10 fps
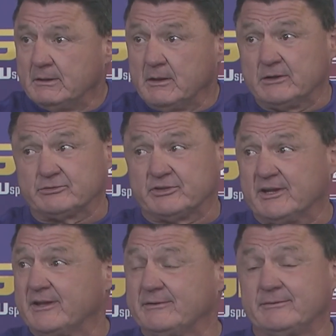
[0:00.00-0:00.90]
I just
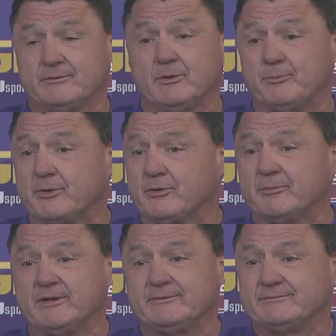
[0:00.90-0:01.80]
say, you know, put it on
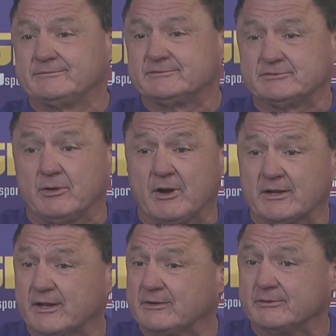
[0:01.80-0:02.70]
me. It's all I
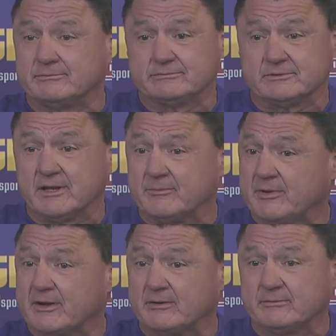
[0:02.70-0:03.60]
can do. Get them
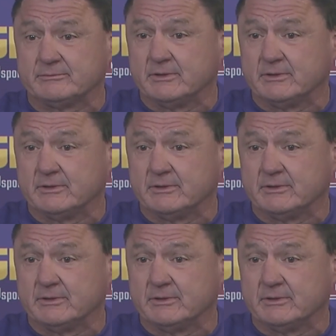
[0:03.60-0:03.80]
better.